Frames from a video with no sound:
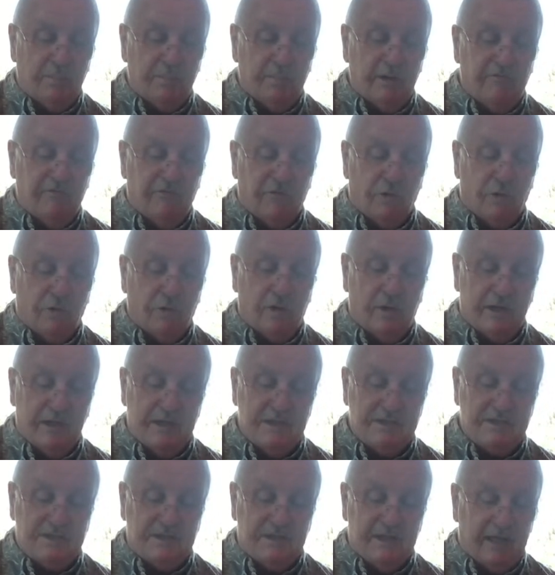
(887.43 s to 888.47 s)
before
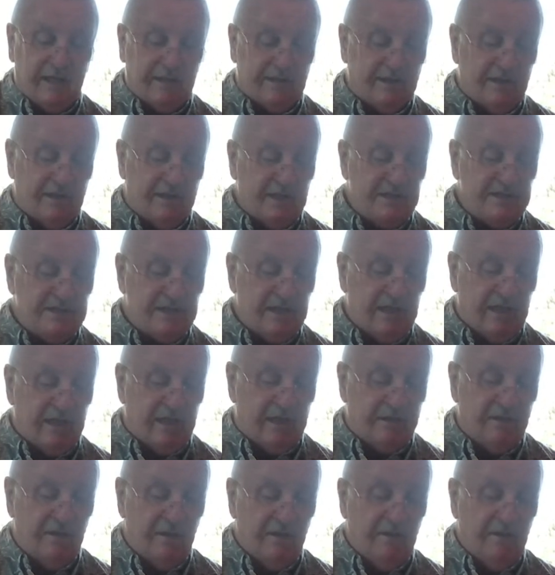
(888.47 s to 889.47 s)
his death. And he said,